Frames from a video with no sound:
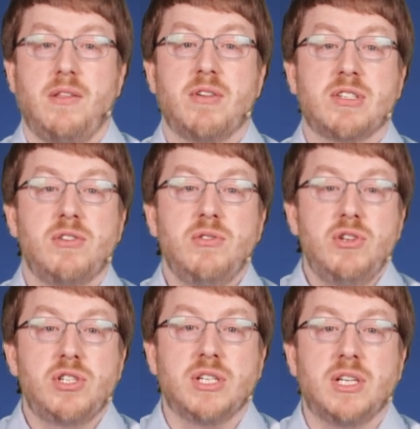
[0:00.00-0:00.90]
The
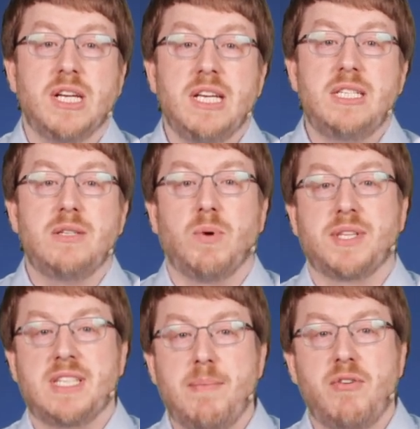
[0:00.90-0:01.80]
resolution is
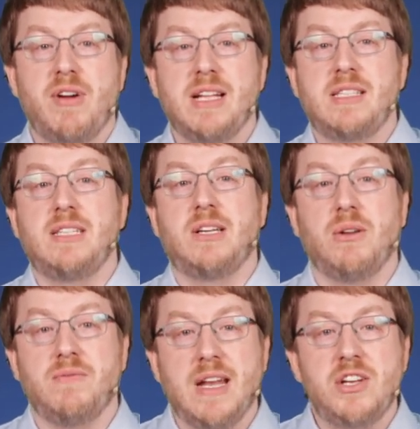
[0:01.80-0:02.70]
what separates the
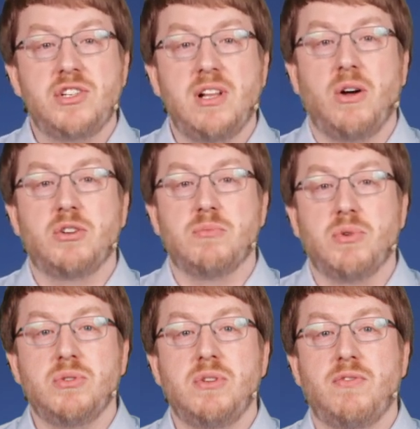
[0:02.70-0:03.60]
conventional
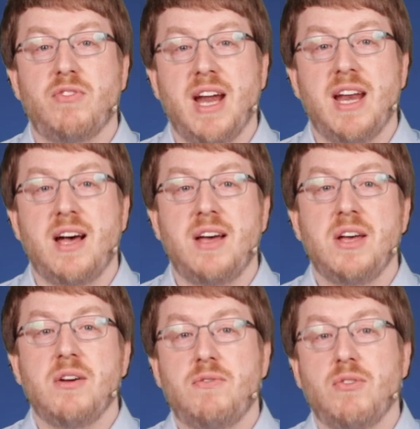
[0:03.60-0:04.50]
automotive radar
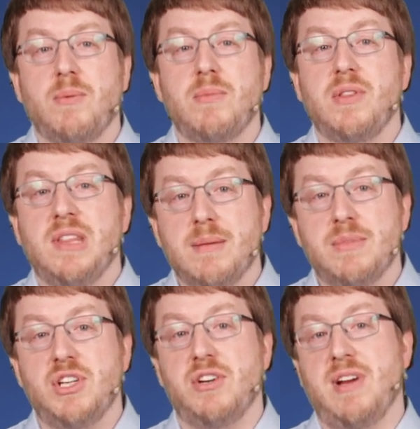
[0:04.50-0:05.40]
from the
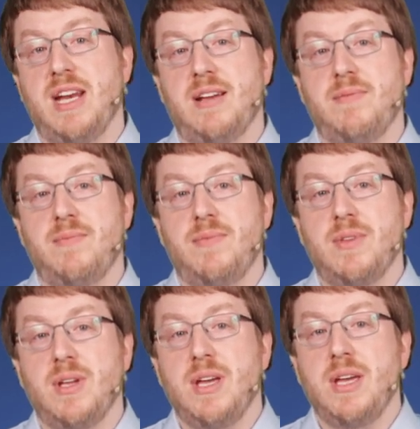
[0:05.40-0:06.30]
imaging radar.
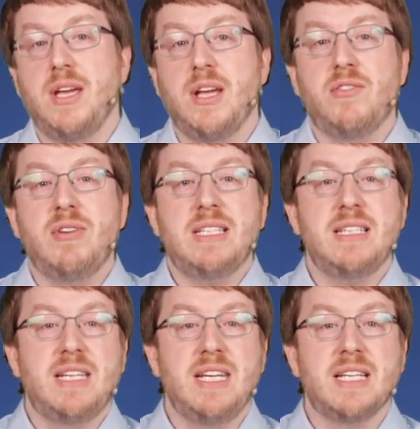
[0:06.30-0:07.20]
In
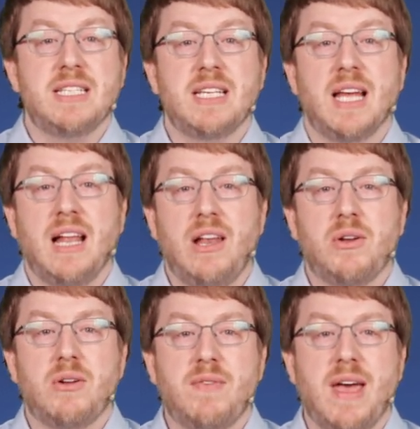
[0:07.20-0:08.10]
recent years, a
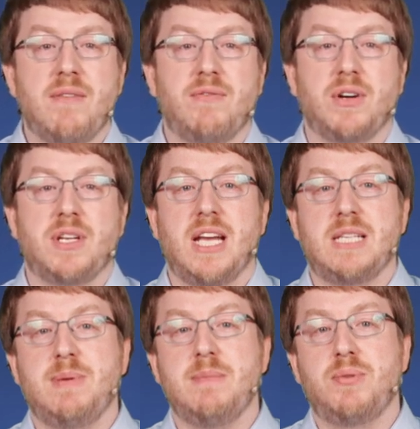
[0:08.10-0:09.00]
lot of effort
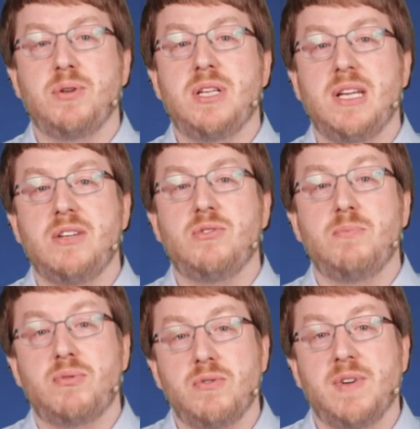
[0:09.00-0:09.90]
has been put into
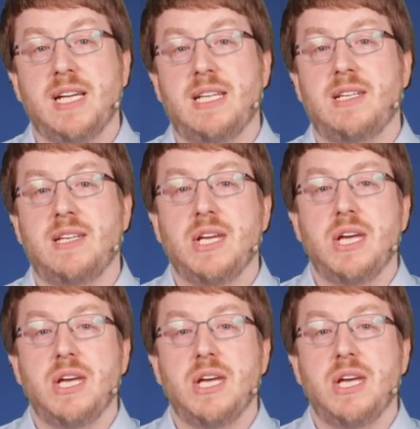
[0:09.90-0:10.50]
improving it.